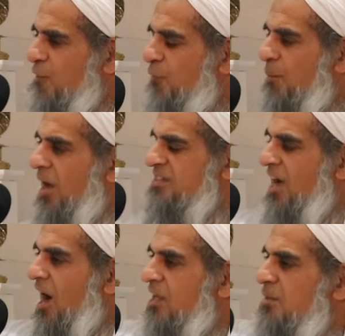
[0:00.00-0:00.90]
from
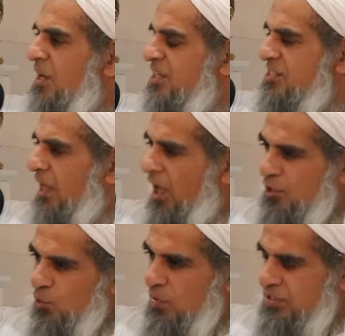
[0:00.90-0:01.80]
Azhar Adam alayhi
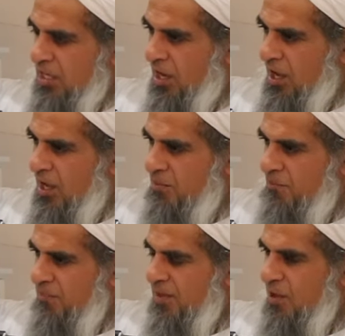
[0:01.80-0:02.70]
salatu
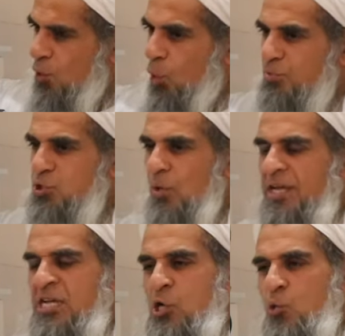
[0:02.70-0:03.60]
wasalam up to
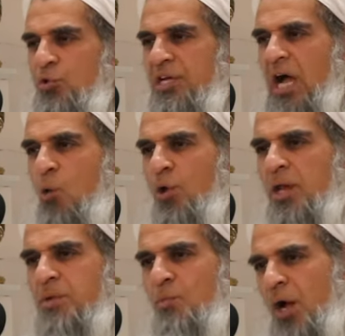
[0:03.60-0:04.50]
including our
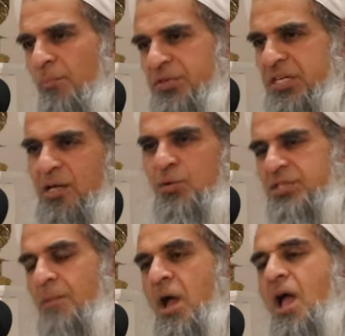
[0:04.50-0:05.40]
Nabi Muhammad sallallahu alayhi
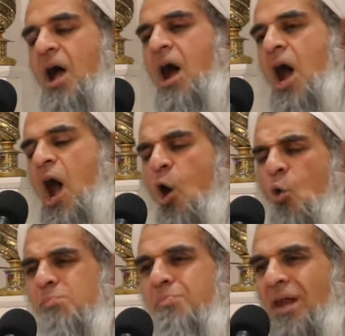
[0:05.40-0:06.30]
wasalam.
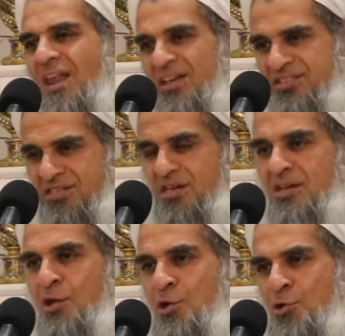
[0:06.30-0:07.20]
How
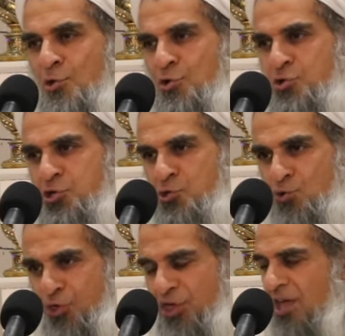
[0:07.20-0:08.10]
blessed do
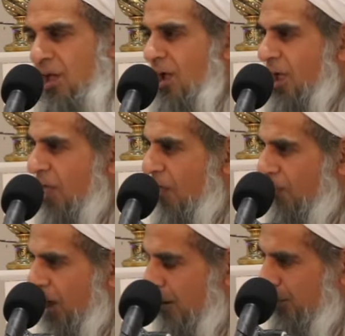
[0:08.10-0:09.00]
you think
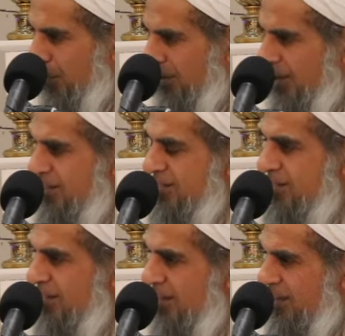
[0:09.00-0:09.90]
that place